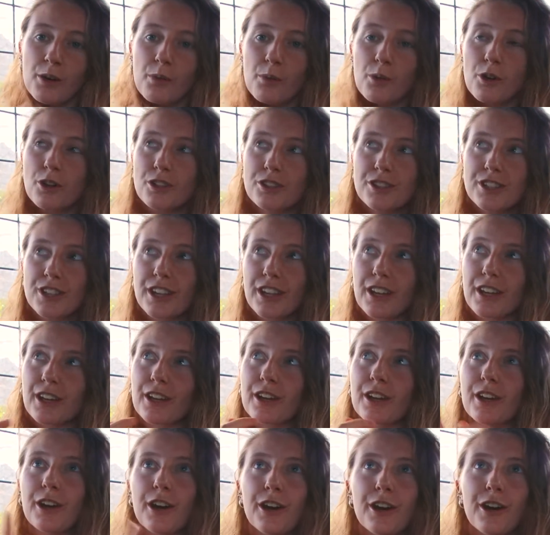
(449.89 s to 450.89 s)

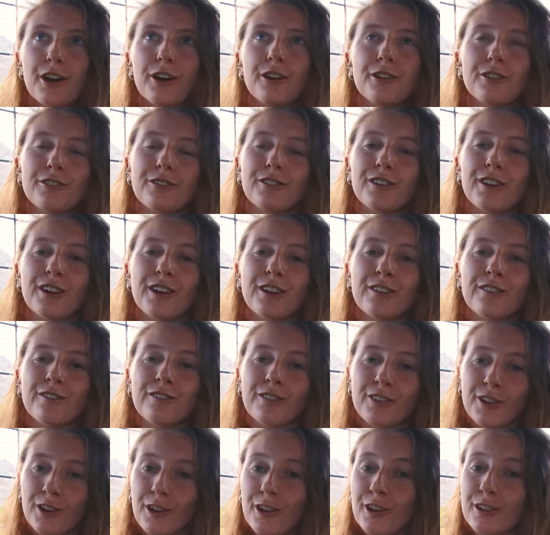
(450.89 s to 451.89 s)
watching over
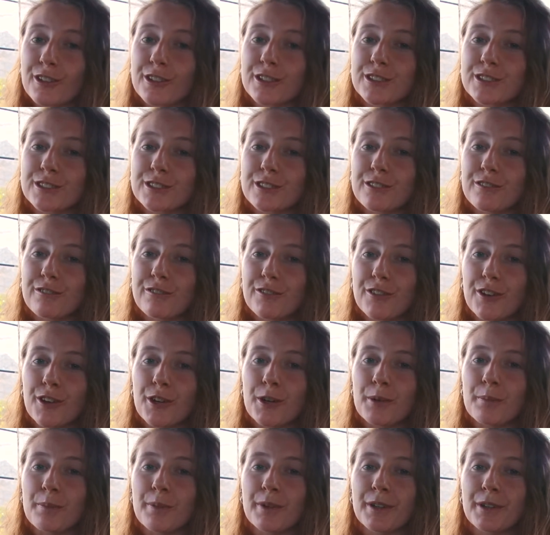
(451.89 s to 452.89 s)
vlogs
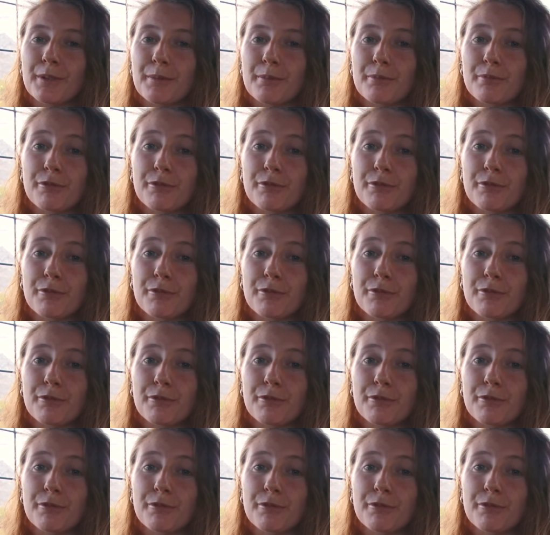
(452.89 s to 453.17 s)
from